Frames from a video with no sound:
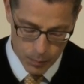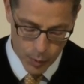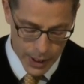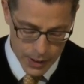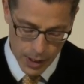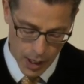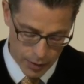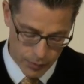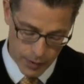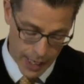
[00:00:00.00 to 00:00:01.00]
Praise
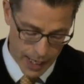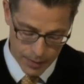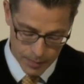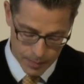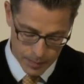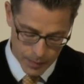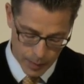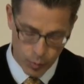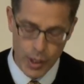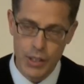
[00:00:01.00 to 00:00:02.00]
God for that.
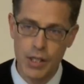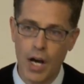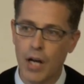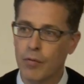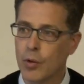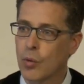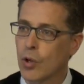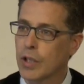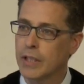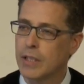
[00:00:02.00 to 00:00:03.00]
And praise God for the
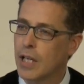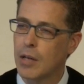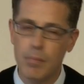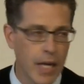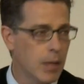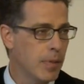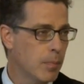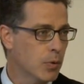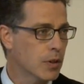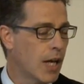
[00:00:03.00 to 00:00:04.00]
work He's done in many
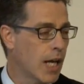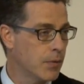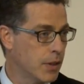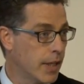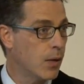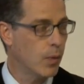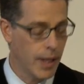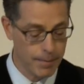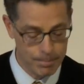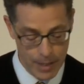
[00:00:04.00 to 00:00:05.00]
people's lives in that
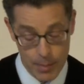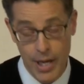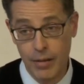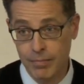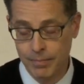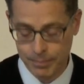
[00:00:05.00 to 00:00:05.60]
way. Amen?